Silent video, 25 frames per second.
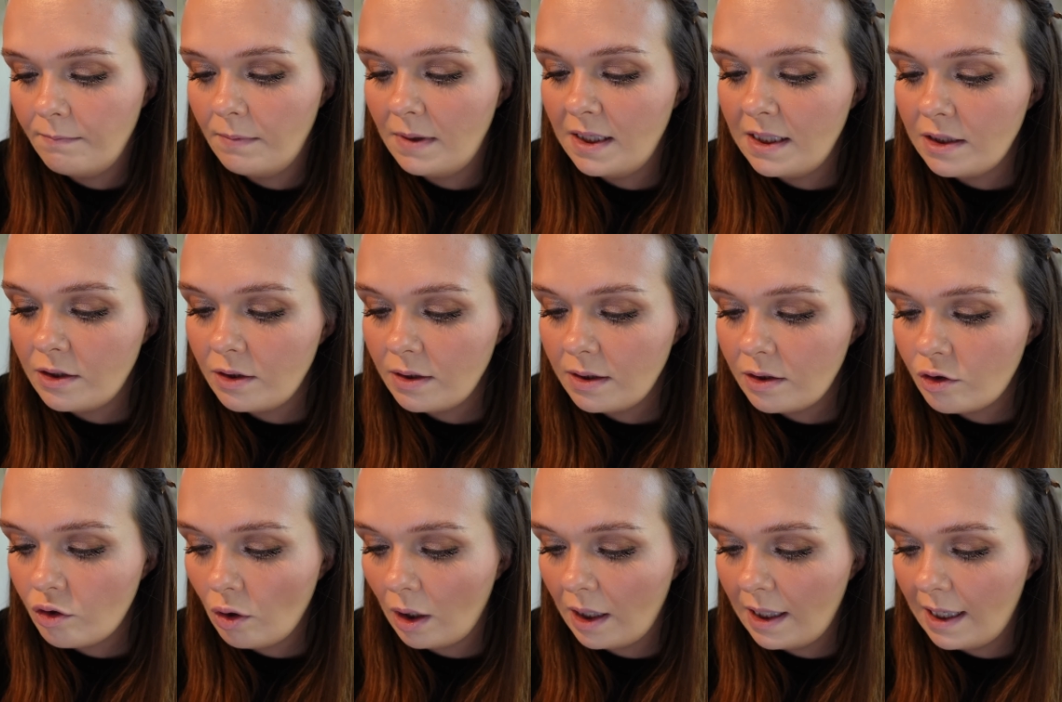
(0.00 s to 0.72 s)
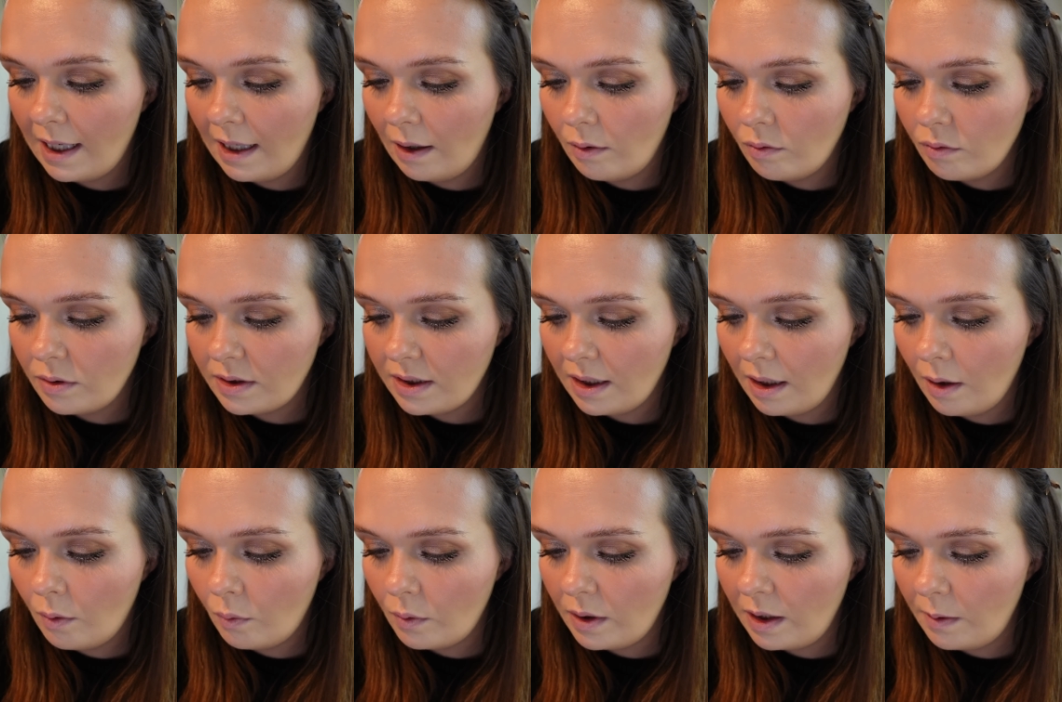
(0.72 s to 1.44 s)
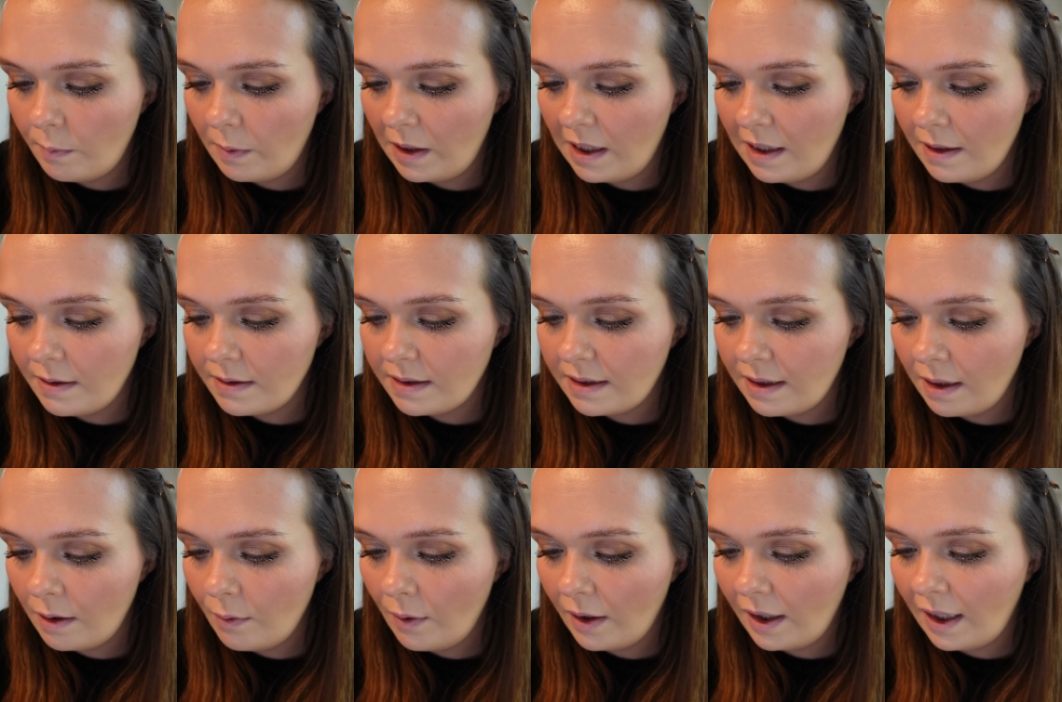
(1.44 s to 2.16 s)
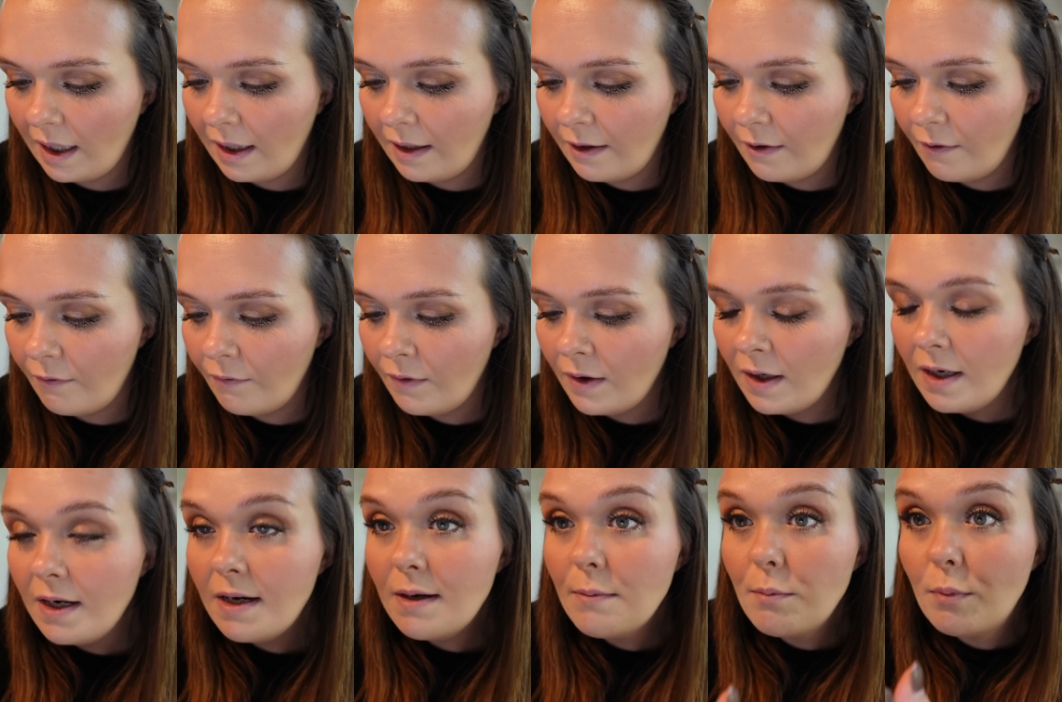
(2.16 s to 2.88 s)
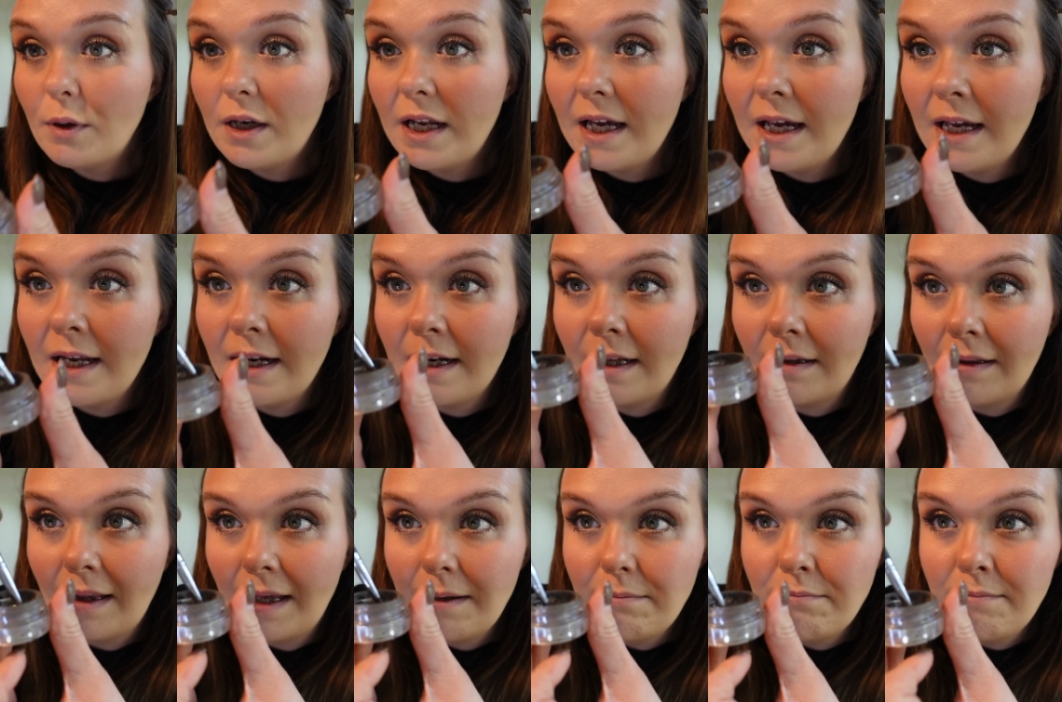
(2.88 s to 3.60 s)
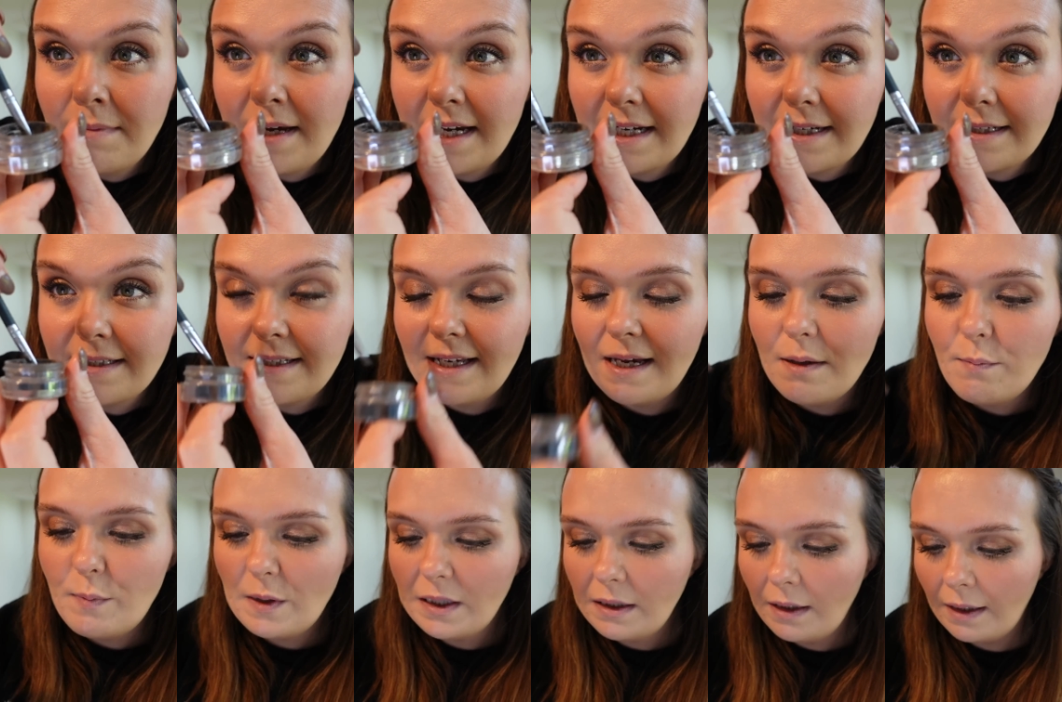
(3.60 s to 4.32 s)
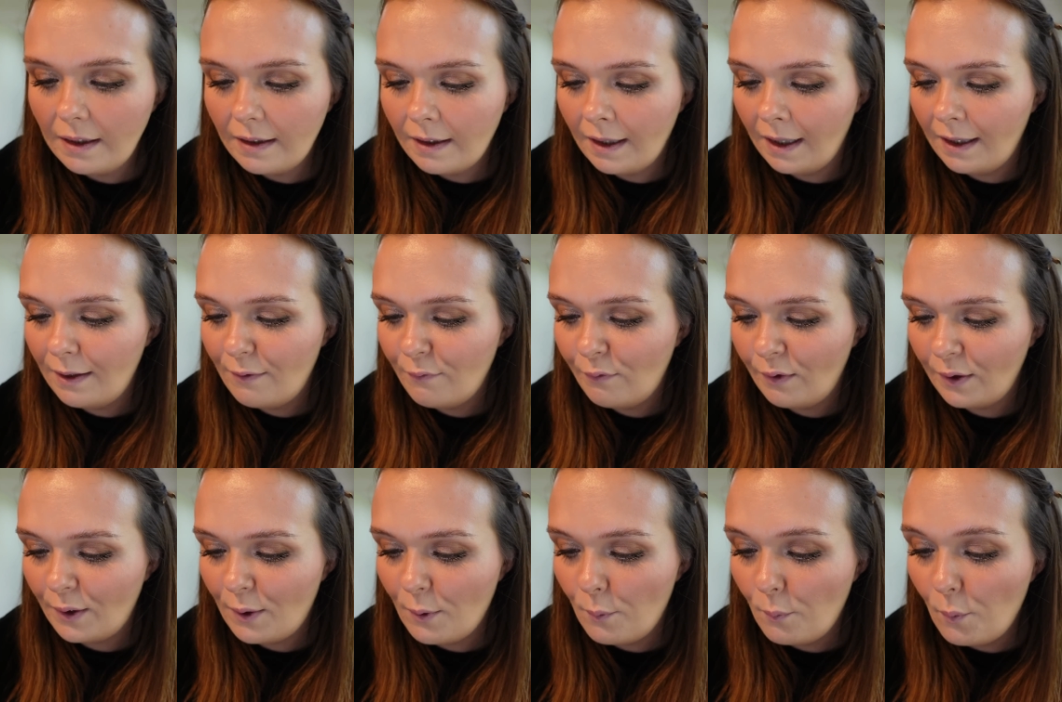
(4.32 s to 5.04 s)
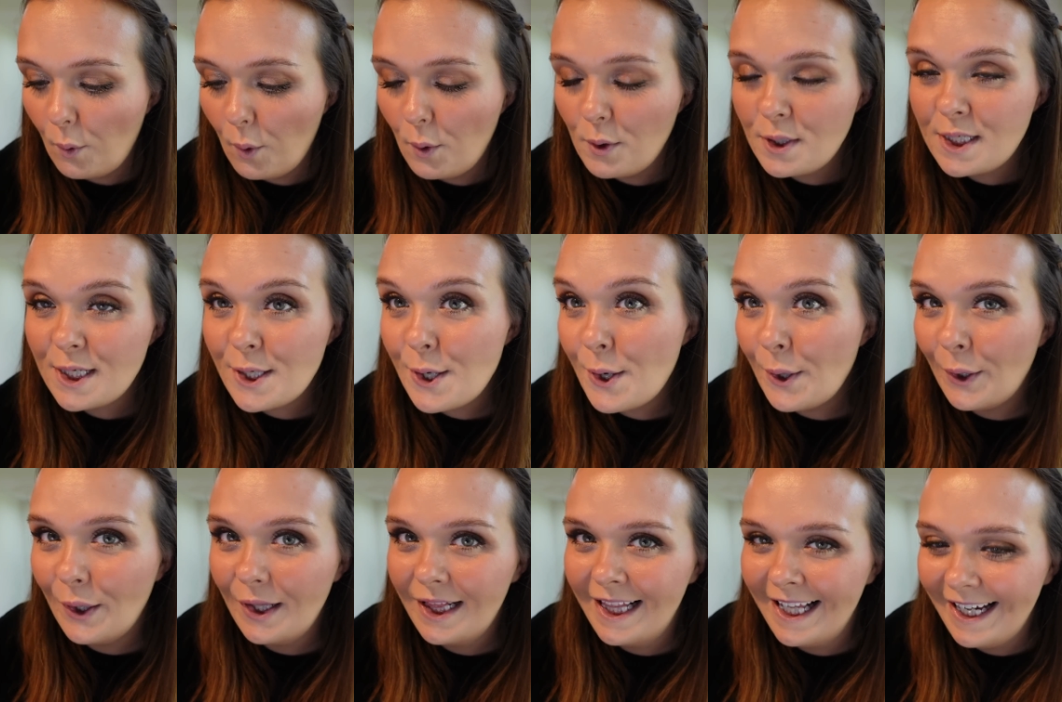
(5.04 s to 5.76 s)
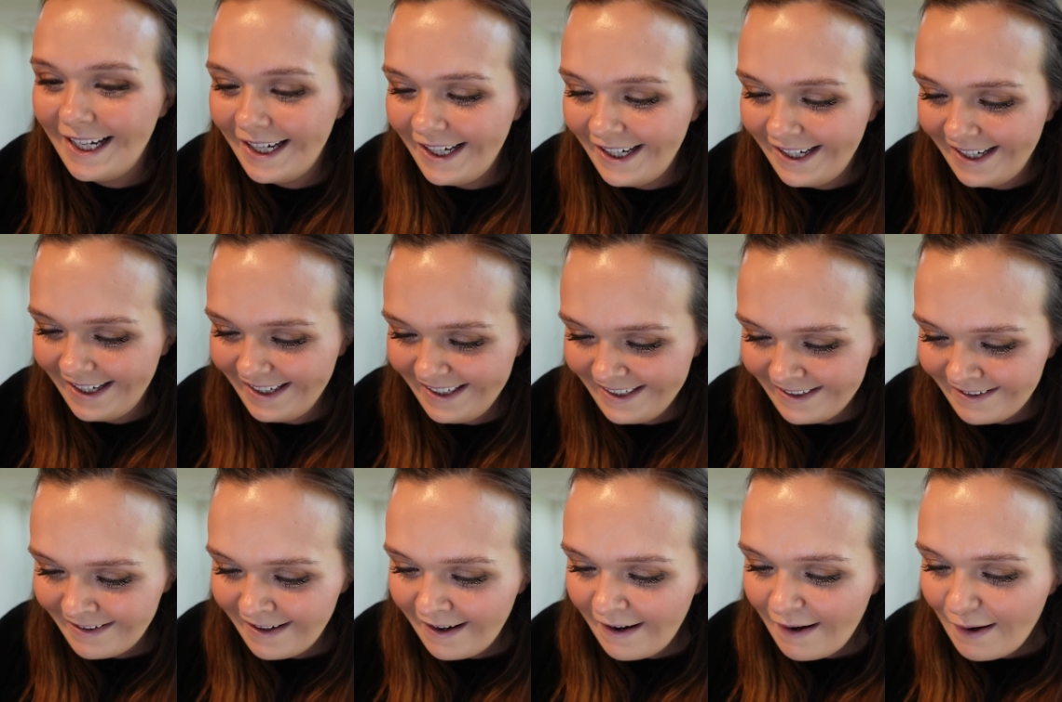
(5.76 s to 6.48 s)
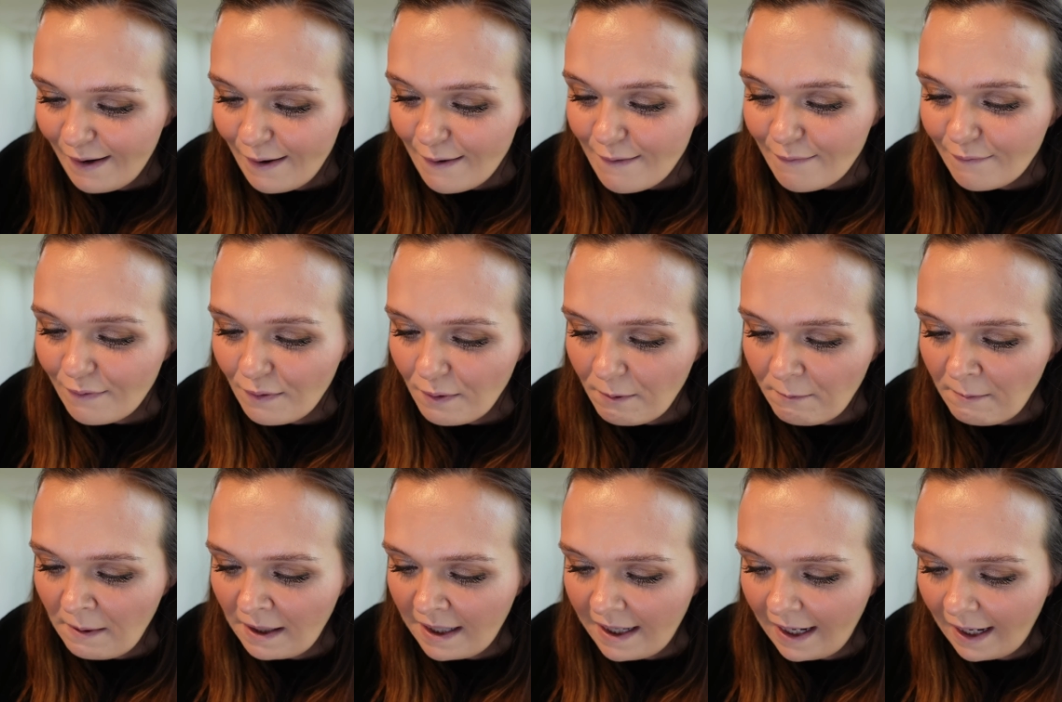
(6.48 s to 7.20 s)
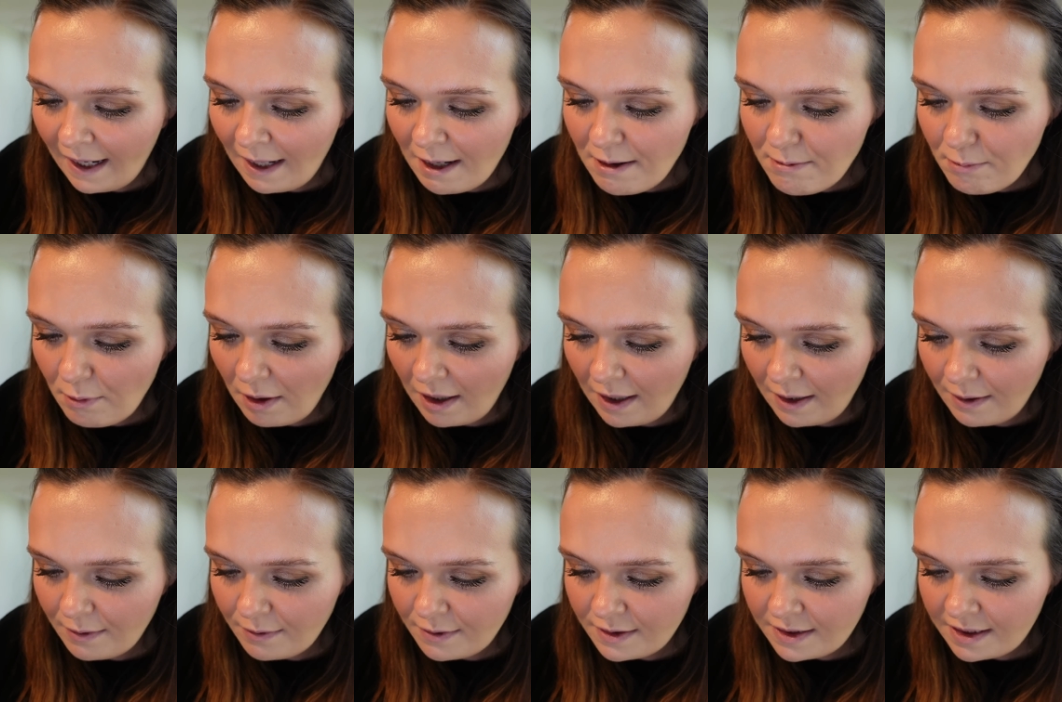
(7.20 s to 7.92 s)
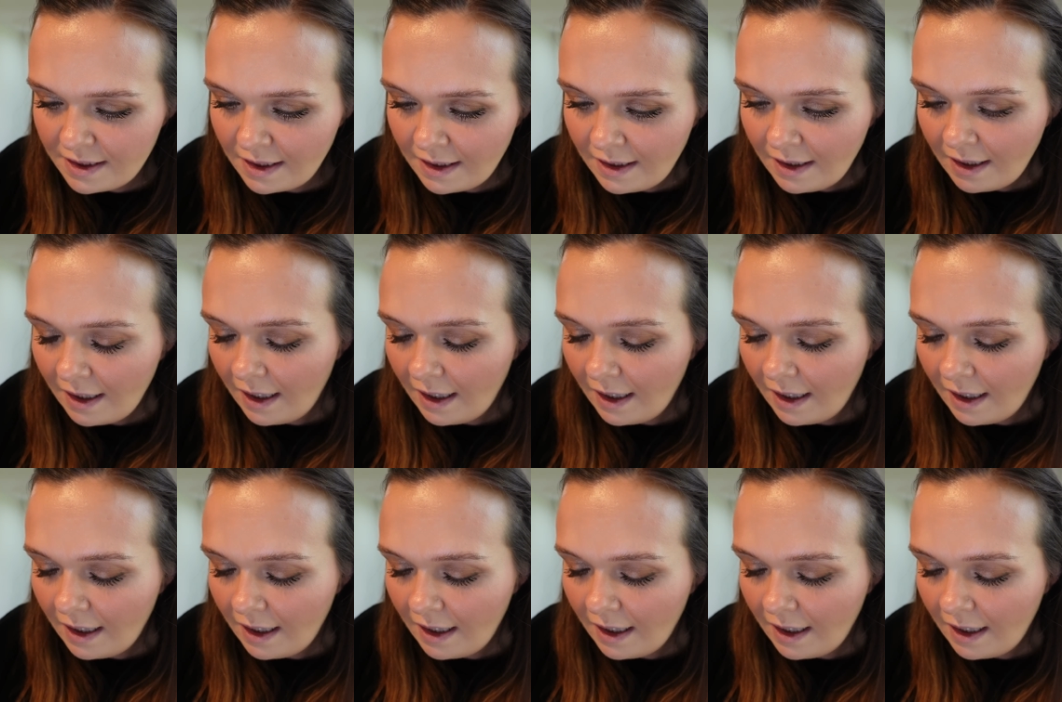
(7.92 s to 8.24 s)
it does dry out a wee bit. So I kind of put it in and like mix it a bit, like kind of like a watercolor for my eyebrows.